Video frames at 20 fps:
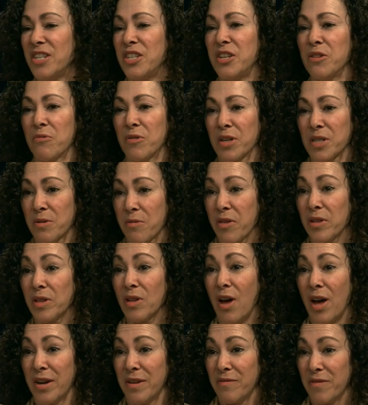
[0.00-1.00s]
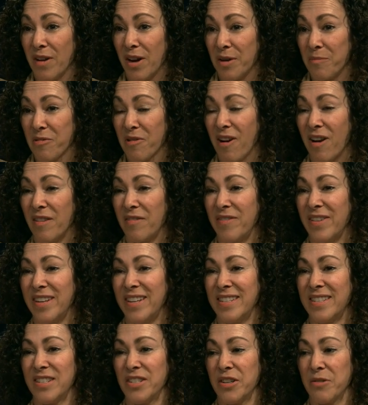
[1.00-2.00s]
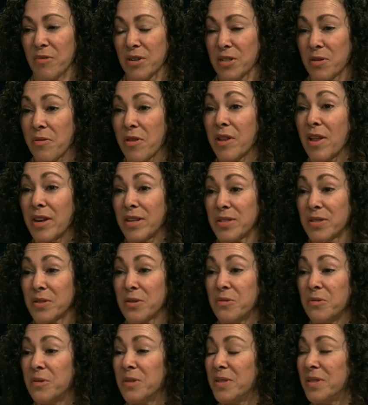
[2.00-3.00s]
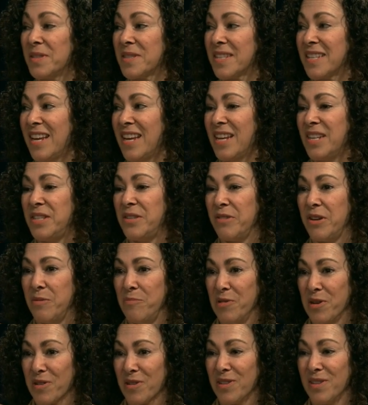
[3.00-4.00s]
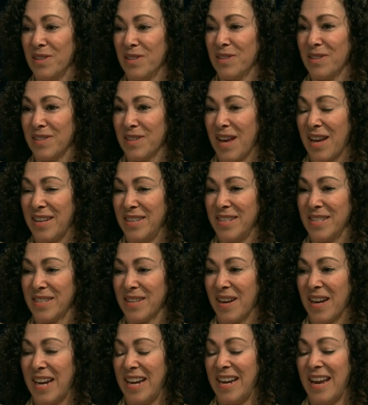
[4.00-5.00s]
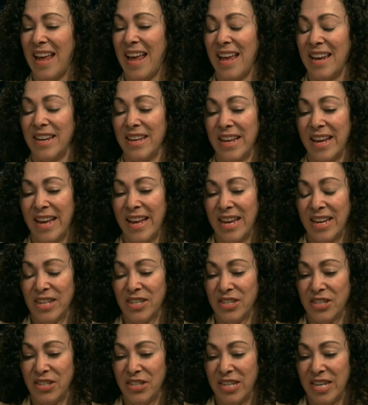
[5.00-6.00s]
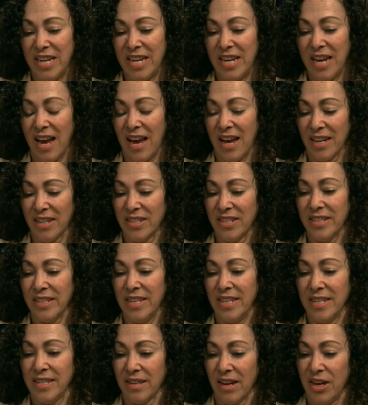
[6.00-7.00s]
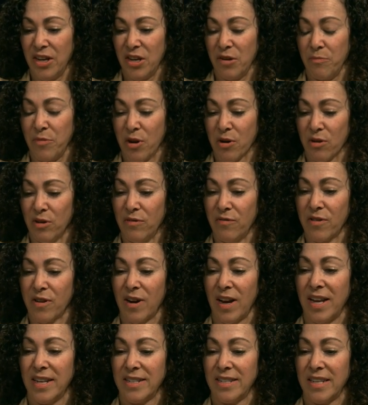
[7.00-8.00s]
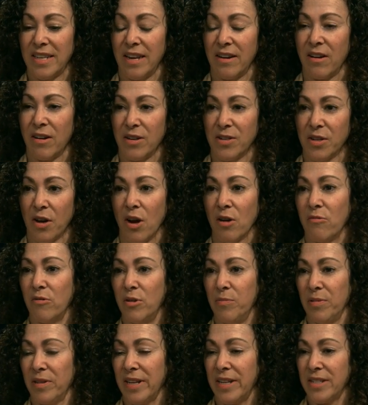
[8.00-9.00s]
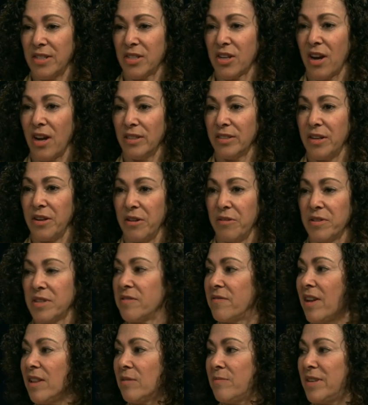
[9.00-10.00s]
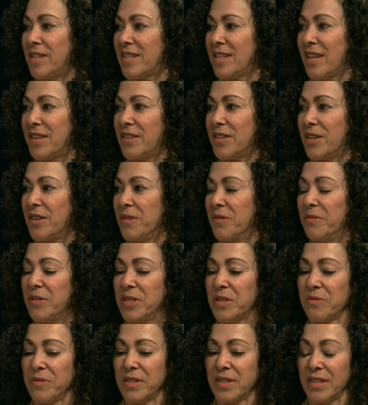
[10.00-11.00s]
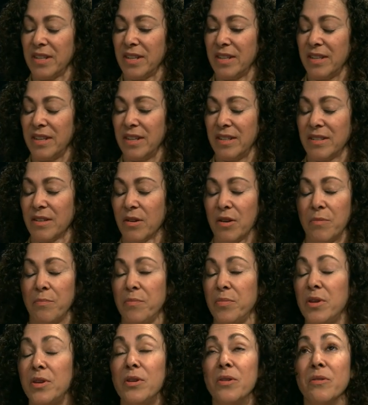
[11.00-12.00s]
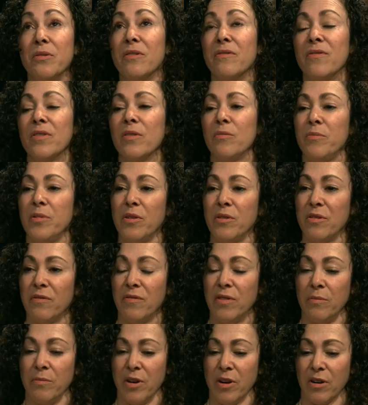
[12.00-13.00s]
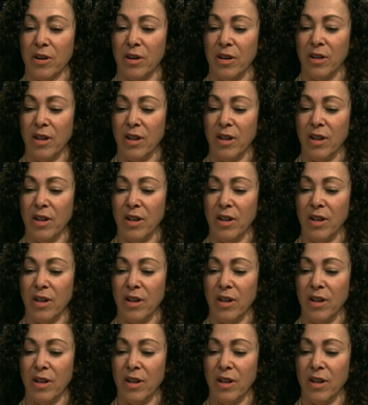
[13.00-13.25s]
Yes. She works with a lot of nonprofits. She works with a lot of schools doing mural uh, design, and nice. she actually designed a mural for us in our Dogwood Place Child and Youth Development Center, which was is a beautiful beautiful mural